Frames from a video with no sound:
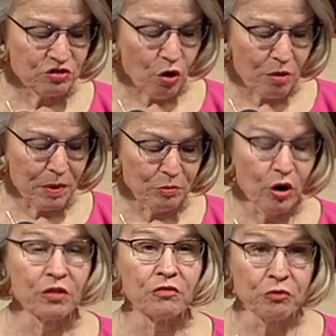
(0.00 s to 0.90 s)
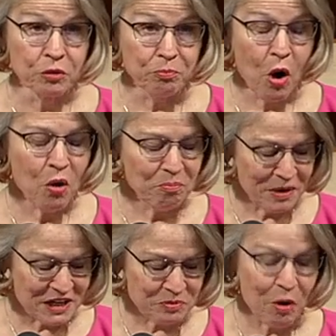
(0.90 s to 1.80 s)
a star member of the football,
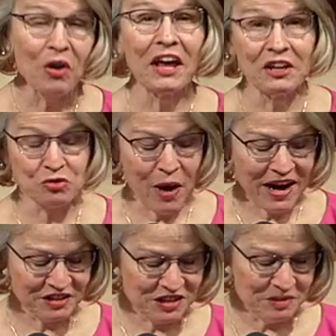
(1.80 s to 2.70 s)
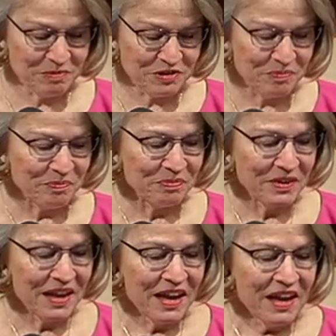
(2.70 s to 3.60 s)
baseball, and track teams.
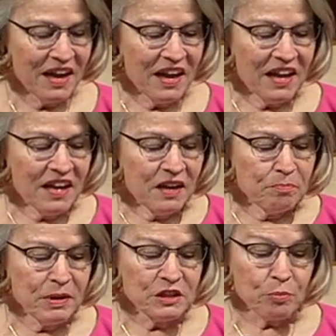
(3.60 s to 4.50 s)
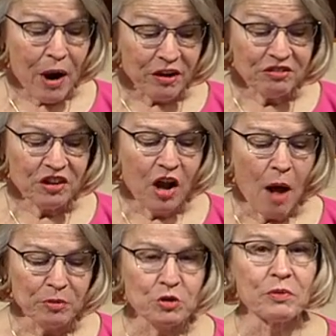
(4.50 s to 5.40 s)
Ben's proudest
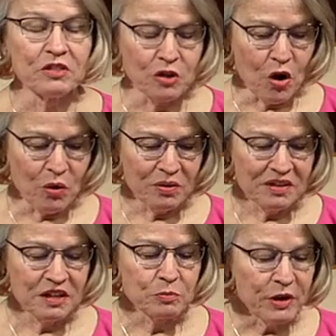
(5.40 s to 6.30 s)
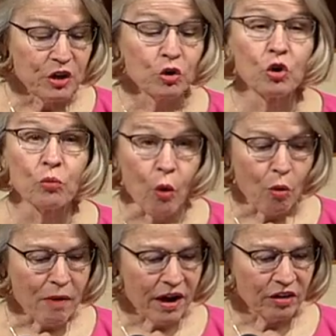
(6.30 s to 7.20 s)
accomplishment, though, is being a good
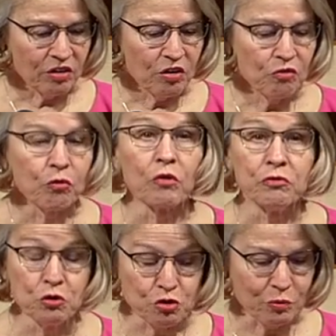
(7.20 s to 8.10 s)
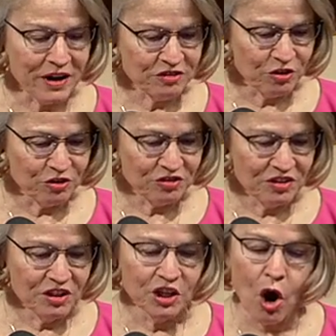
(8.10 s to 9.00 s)
role model for future
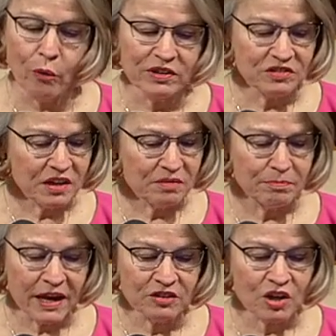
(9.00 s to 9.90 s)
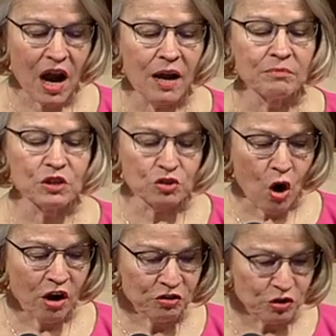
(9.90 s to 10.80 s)
wrestlers. He always take, makes time to
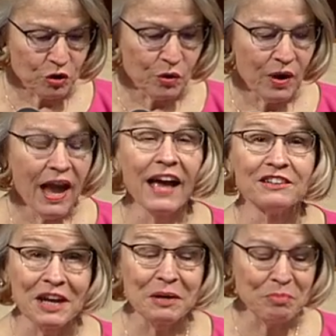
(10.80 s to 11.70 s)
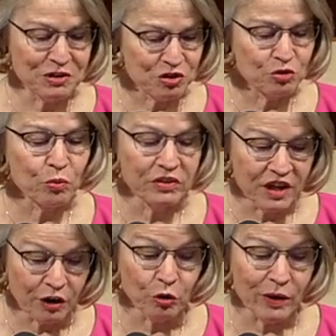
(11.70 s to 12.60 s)
talk to and take pictures with
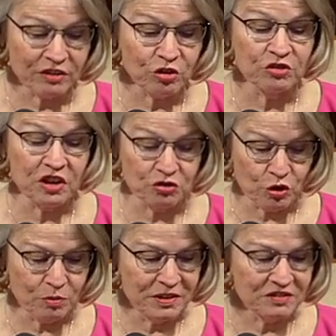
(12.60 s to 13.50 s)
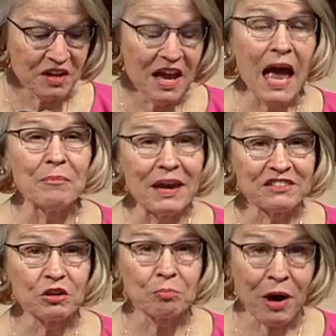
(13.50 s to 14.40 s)
younger wrestlers at tournaments and
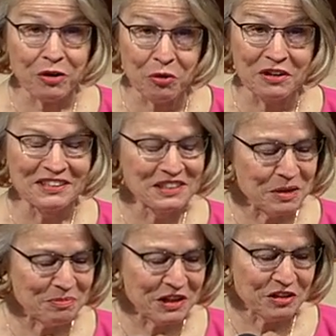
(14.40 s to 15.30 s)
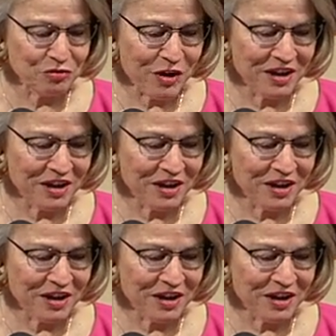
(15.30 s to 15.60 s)
makes it a priority to keep things